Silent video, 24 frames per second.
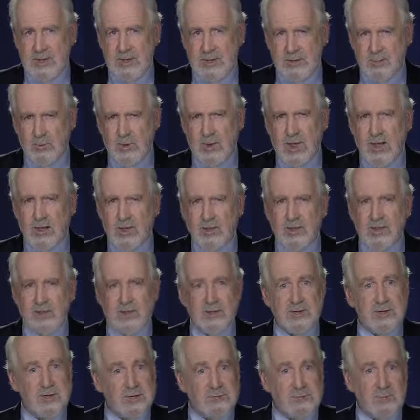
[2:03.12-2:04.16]
In reality,
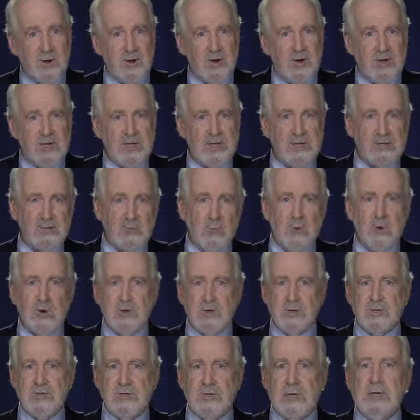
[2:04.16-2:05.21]
the disparity is
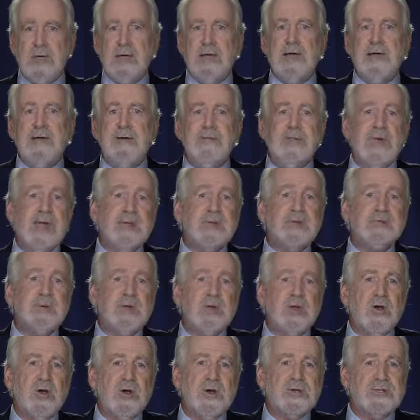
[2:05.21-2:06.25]
worse. That's
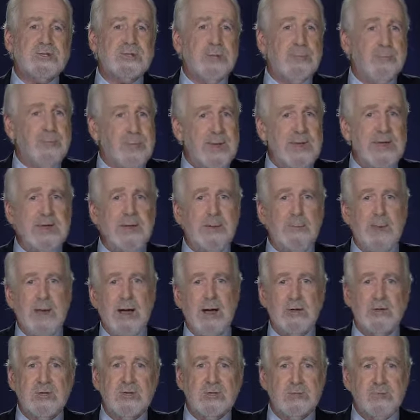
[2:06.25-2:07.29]
because the mean
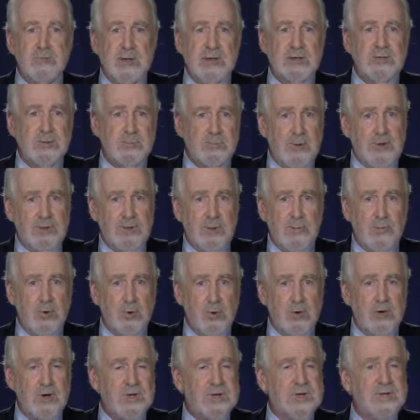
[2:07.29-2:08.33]
amount spent among the
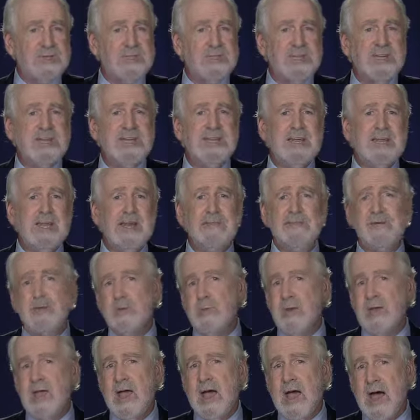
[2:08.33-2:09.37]
poor is
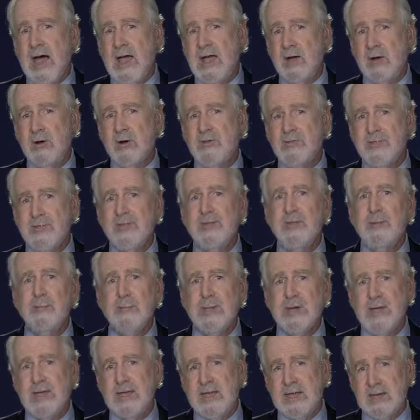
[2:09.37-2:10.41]
inevitably higher than the
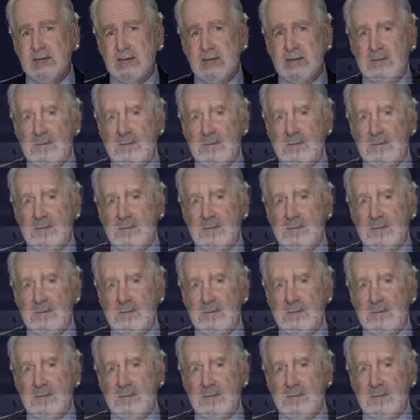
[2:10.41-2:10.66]
median.